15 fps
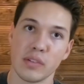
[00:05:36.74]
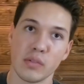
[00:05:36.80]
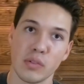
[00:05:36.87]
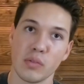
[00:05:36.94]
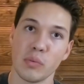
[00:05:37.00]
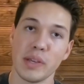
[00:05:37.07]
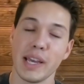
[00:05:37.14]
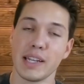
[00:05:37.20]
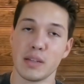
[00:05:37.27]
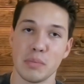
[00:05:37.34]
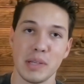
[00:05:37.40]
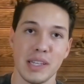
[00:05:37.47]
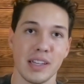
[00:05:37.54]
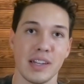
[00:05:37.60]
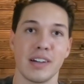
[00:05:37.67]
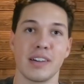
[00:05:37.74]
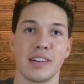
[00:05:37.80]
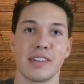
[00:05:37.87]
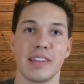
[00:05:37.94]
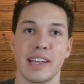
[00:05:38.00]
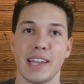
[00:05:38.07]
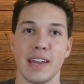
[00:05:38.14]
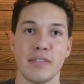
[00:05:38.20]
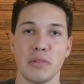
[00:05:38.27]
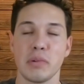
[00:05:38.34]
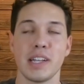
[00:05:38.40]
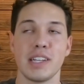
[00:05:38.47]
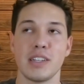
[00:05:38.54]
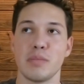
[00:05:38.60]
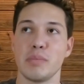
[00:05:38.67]
We had to be there, like everyone
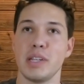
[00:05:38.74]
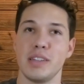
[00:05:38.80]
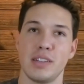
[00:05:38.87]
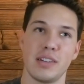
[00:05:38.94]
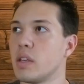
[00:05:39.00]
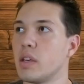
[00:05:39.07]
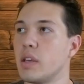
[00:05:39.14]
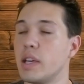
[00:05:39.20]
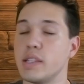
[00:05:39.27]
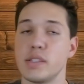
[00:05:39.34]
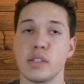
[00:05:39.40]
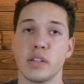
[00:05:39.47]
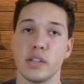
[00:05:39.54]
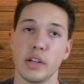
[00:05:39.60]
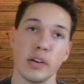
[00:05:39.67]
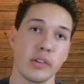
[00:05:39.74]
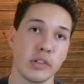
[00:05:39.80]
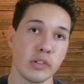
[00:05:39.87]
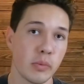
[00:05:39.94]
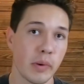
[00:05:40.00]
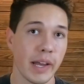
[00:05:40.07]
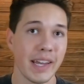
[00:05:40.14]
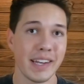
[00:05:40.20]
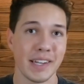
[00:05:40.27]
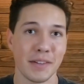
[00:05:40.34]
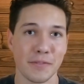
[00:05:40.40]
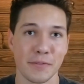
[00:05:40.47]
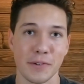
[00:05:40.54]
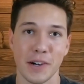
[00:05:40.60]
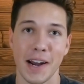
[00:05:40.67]
had to be there. And so, you know, you're waiting
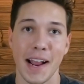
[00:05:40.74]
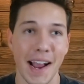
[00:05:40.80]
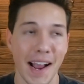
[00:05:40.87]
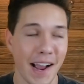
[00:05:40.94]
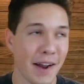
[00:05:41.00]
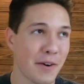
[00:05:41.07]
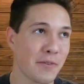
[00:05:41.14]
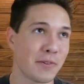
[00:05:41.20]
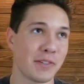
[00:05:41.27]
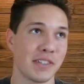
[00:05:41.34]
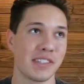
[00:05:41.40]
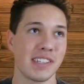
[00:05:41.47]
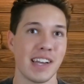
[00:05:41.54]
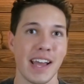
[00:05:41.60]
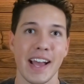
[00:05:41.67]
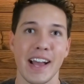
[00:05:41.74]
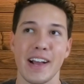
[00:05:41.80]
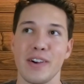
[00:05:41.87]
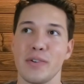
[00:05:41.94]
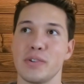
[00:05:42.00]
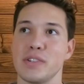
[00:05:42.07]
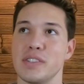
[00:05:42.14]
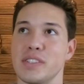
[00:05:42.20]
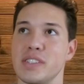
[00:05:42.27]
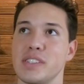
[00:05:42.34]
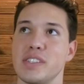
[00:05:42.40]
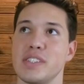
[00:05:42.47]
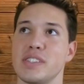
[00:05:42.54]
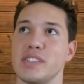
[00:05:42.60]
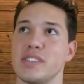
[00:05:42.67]
for hours and hours, and
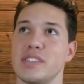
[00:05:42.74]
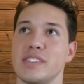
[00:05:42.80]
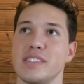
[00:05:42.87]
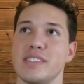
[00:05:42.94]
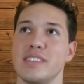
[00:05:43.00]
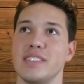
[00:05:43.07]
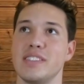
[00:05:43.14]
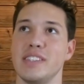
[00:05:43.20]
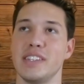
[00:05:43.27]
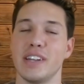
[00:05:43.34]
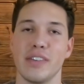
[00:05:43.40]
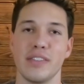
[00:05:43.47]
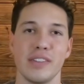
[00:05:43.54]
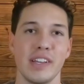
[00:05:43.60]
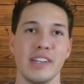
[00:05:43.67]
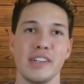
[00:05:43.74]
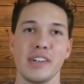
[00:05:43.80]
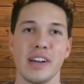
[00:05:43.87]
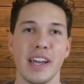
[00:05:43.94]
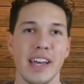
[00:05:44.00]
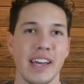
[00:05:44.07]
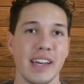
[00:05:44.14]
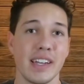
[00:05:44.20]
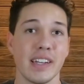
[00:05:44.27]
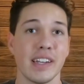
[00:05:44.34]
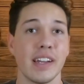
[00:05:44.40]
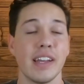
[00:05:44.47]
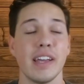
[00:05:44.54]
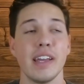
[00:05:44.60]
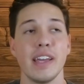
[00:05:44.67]
just, you know, in your head, and
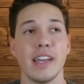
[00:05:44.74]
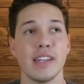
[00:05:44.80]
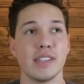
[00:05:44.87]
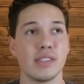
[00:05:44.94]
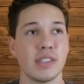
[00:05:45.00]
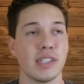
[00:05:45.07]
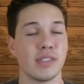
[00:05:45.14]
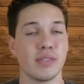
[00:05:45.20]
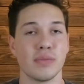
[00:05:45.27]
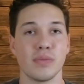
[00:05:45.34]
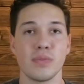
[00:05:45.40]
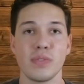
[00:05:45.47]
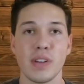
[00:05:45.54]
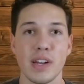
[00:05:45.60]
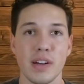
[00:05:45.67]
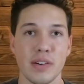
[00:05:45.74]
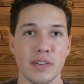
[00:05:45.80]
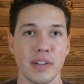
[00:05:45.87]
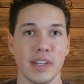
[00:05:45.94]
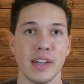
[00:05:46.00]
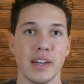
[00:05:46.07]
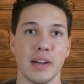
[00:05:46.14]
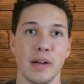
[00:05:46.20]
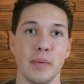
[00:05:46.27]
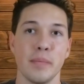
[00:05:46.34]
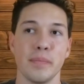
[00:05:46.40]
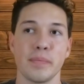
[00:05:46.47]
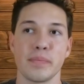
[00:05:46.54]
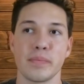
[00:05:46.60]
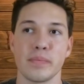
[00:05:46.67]
it's very,
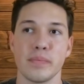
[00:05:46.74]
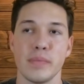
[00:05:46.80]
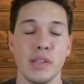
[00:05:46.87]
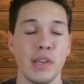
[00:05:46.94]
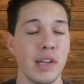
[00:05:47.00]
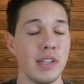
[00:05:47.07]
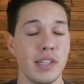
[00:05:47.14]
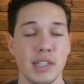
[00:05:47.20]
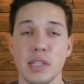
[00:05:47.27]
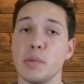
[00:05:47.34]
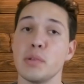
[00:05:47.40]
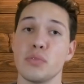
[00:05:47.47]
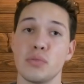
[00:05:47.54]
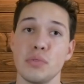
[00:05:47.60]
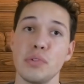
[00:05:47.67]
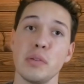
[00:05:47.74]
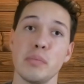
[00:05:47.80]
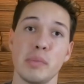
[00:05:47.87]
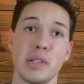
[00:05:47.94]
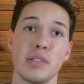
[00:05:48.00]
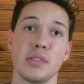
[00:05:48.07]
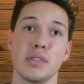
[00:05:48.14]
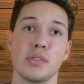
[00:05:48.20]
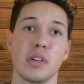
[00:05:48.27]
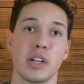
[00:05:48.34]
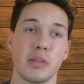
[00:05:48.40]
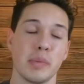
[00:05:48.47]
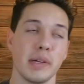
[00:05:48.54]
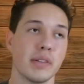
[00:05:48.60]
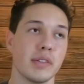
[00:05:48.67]
you need to be really mentally strong to
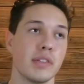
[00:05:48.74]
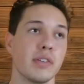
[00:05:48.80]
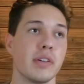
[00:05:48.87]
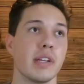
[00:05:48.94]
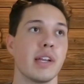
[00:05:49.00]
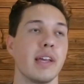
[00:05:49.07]
be able to do it.